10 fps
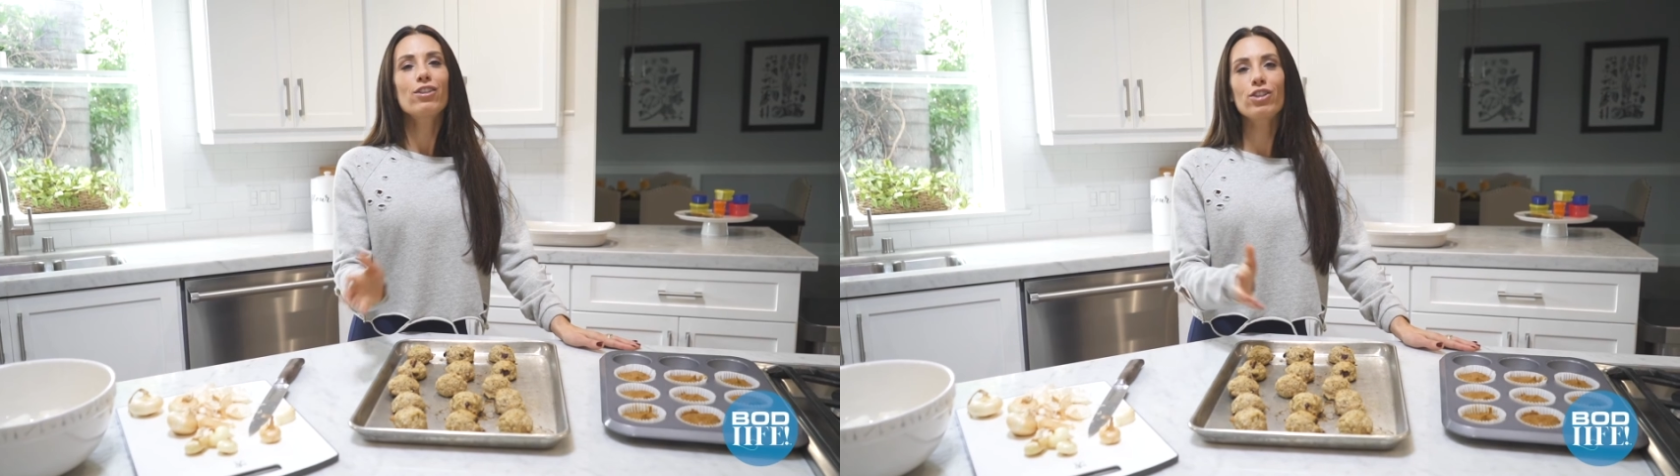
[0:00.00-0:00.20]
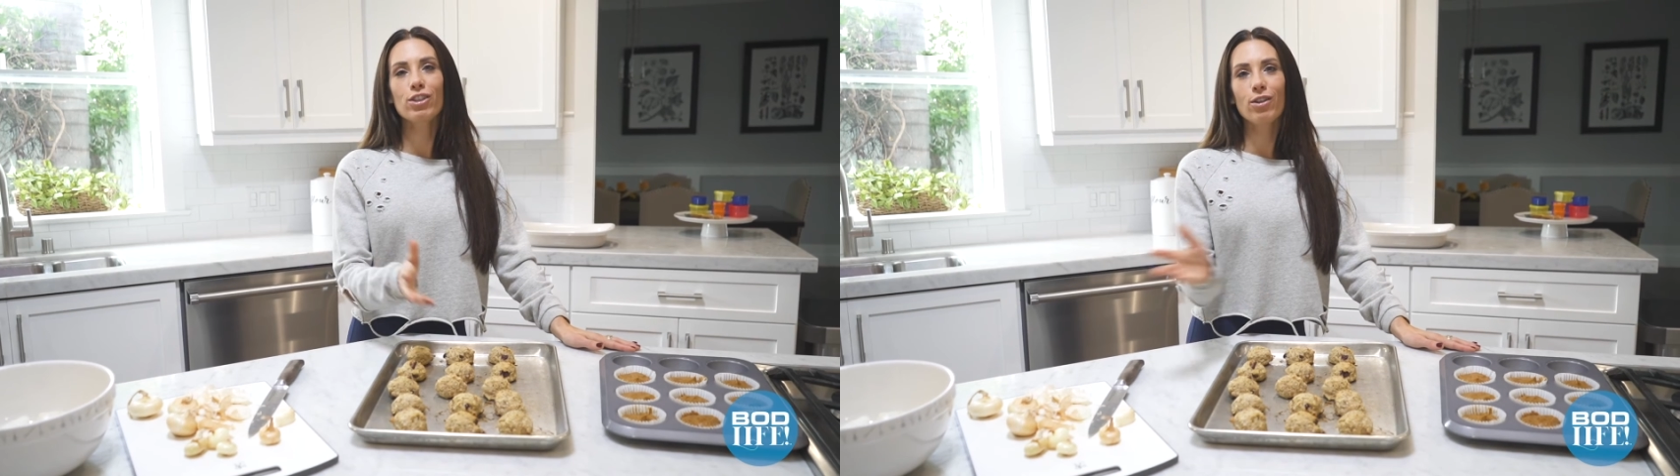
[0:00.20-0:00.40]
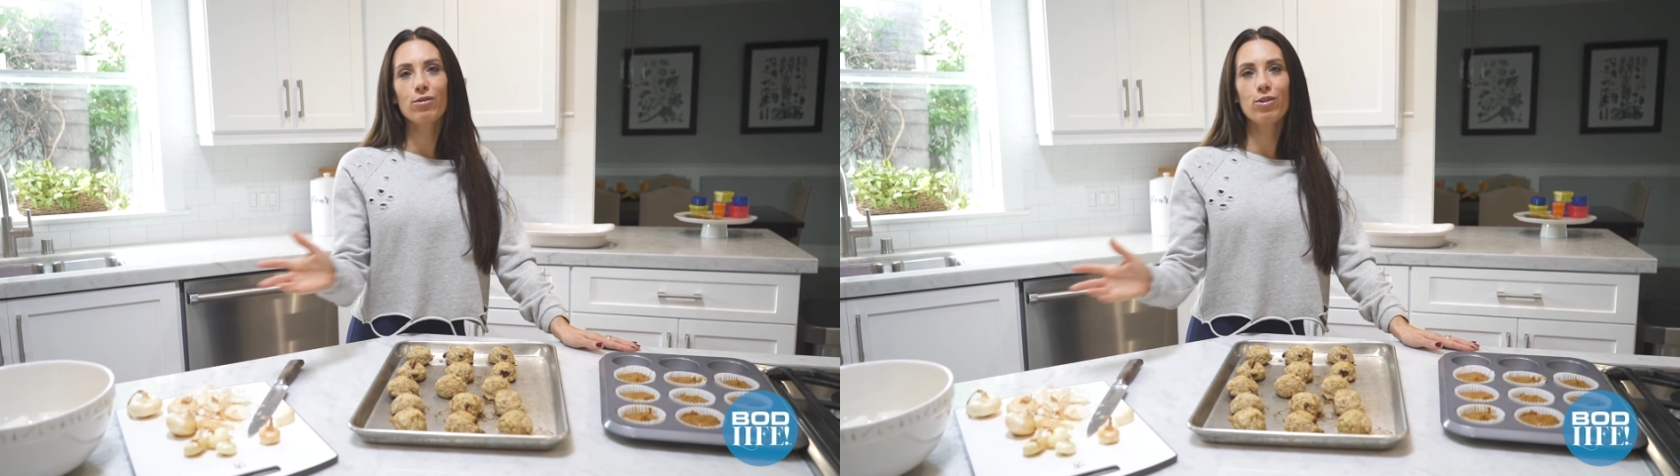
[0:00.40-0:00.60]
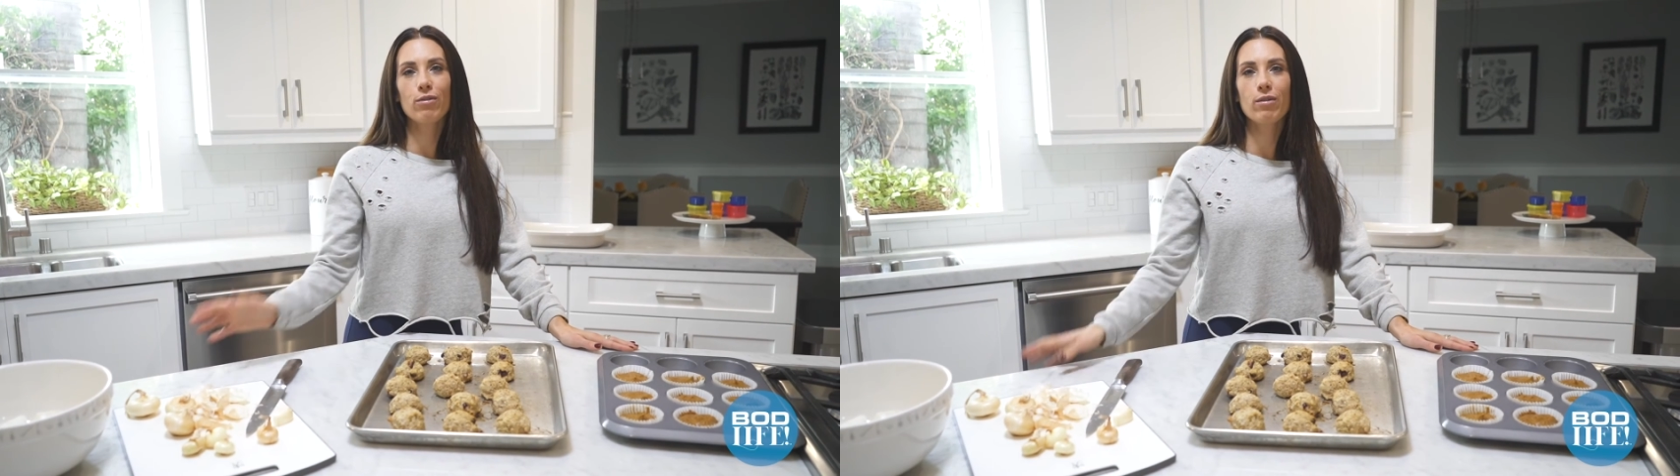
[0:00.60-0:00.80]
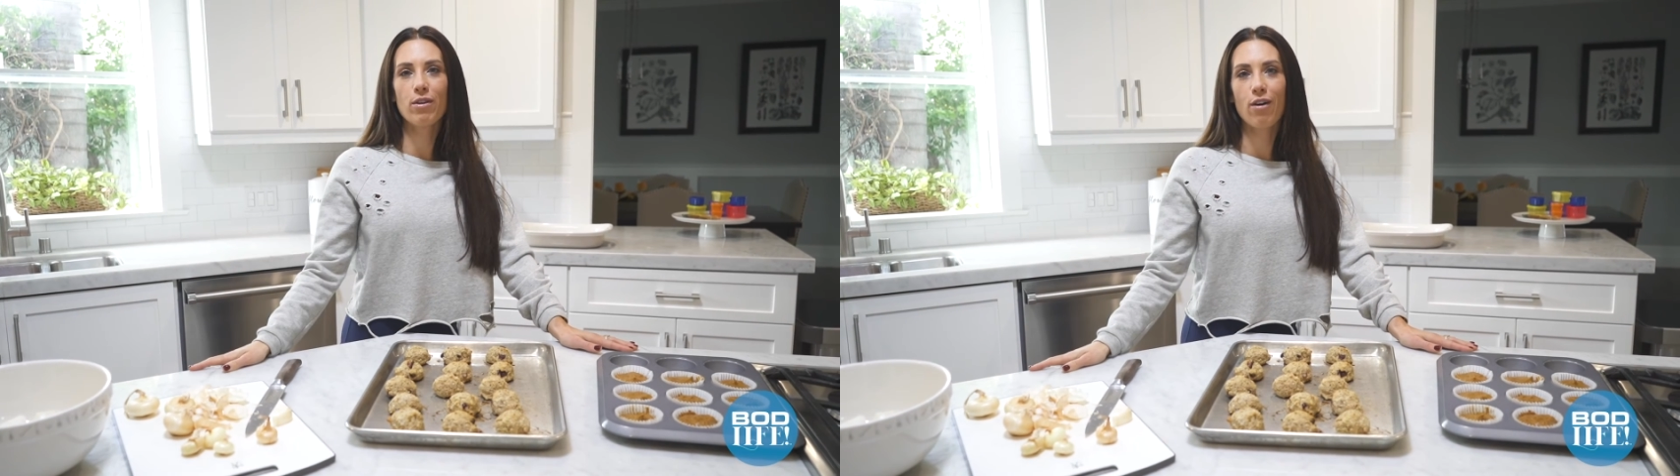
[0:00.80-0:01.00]
Just don't
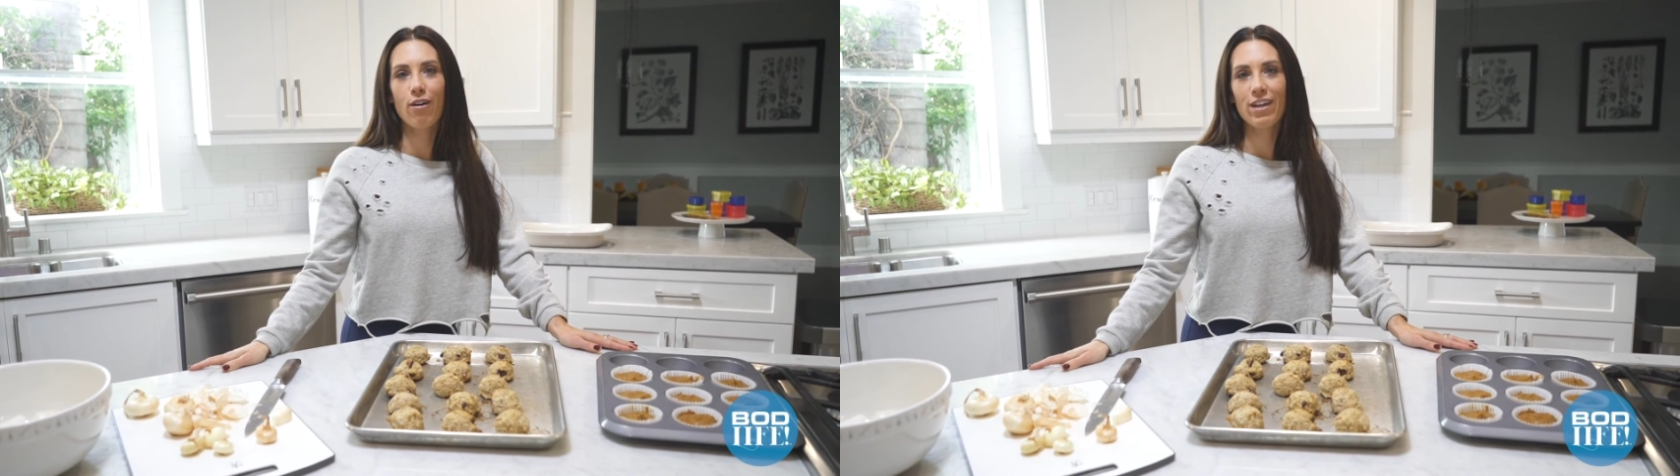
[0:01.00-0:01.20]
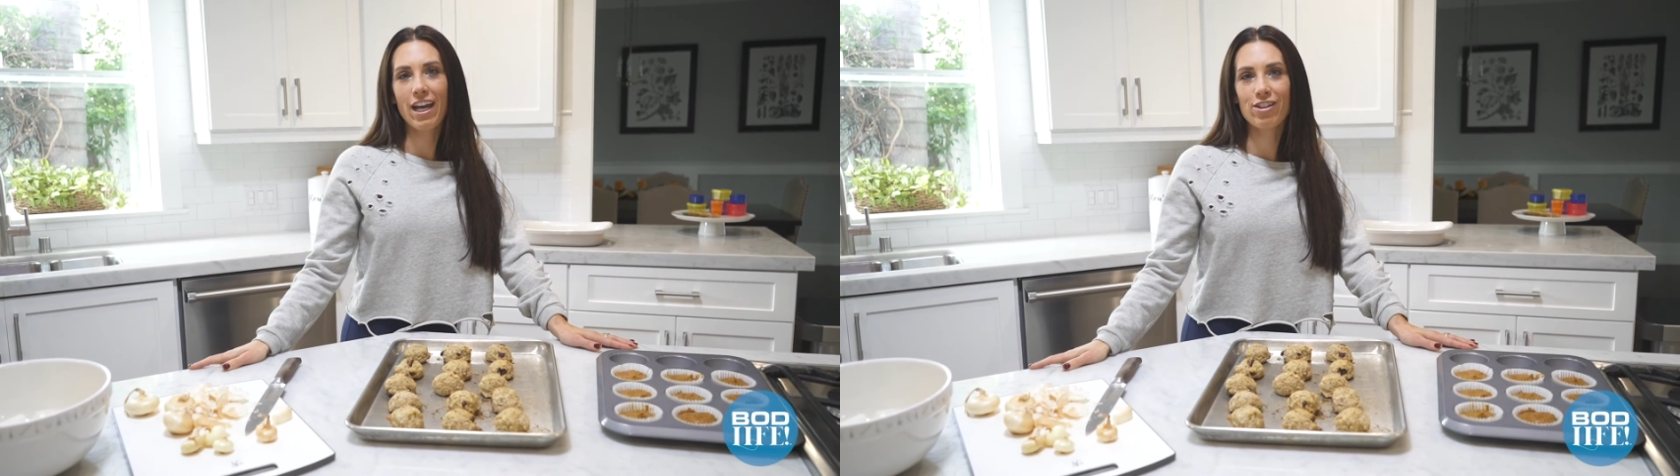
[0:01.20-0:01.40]
do it with all the